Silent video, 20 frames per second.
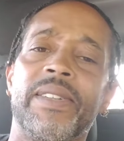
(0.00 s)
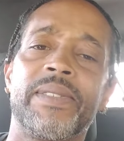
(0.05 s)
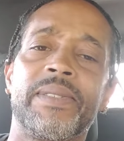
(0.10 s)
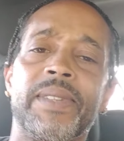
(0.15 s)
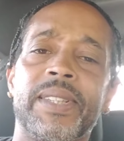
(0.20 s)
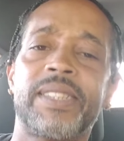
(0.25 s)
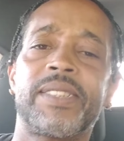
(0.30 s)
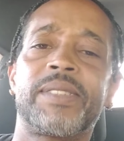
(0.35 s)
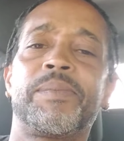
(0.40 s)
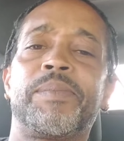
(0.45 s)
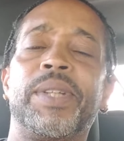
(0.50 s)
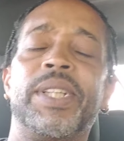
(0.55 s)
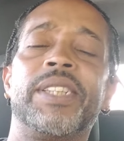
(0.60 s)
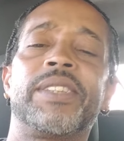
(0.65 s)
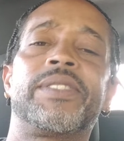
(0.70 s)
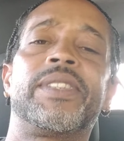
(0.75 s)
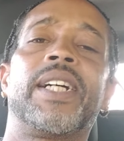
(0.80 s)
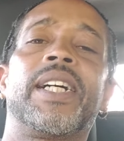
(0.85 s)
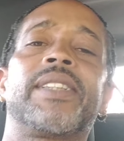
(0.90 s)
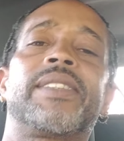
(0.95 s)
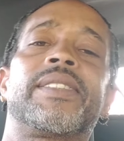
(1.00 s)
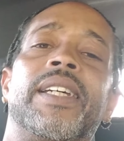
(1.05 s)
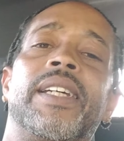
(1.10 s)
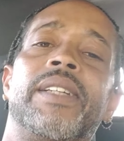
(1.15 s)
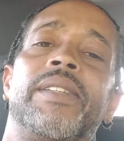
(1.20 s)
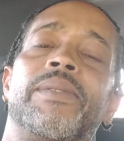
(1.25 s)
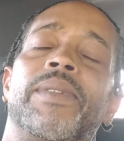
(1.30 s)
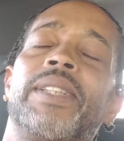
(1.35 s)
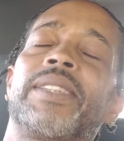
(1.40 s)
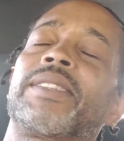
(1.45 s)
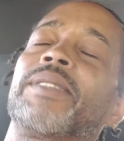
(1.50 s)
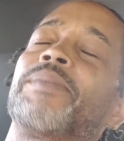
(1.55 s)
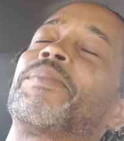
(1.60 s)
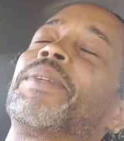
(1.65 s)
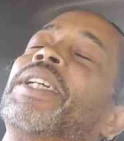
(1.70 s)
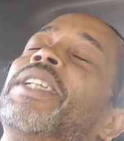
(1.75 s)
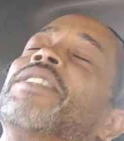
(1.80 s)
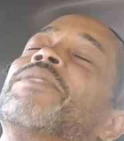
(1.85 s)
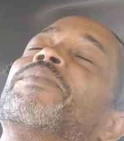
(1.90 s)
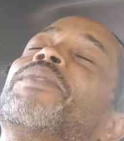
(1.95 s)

Rest in peace, Daunte. Rest in peace,